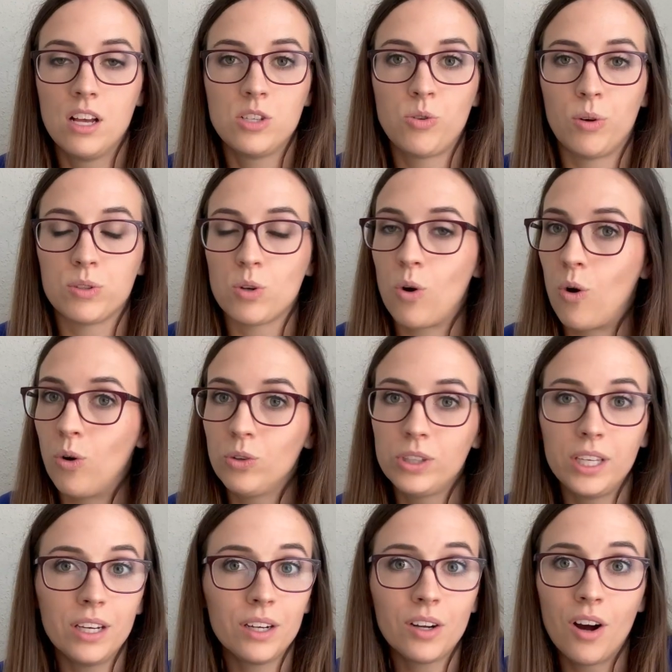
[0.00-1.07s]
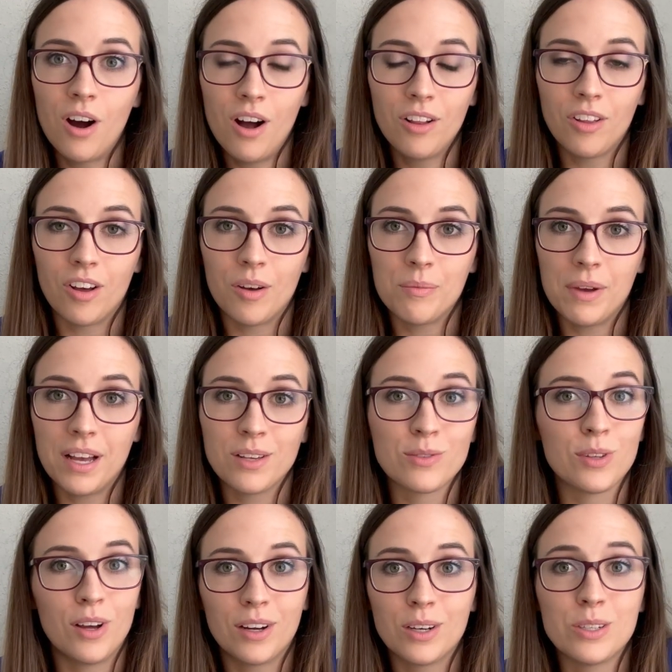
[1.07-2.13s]
So it's only a column as
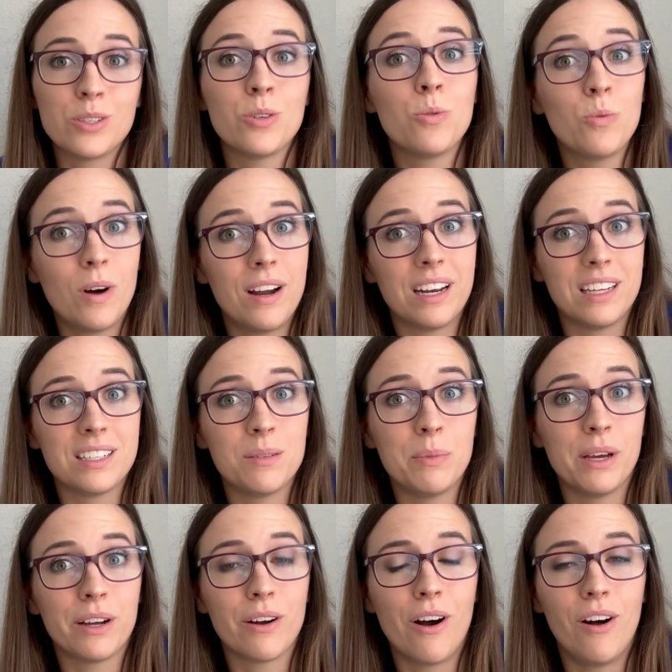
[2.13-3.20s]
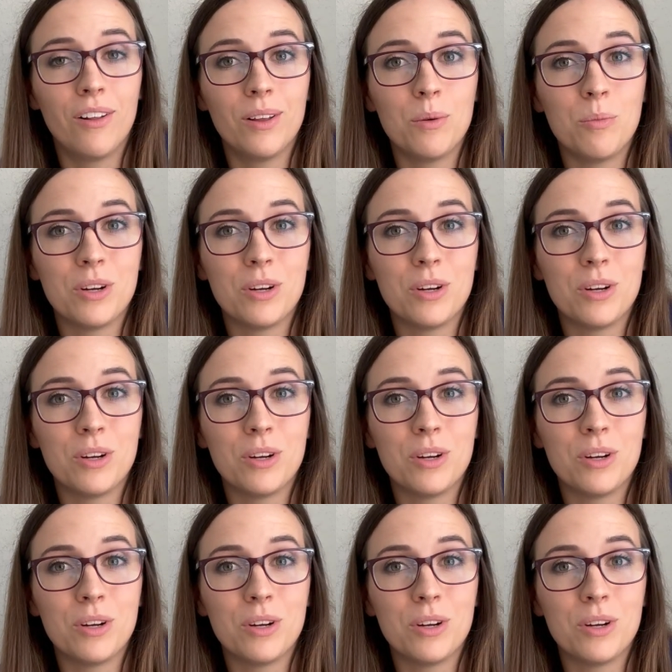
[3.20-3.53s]
long as you want it to be a column,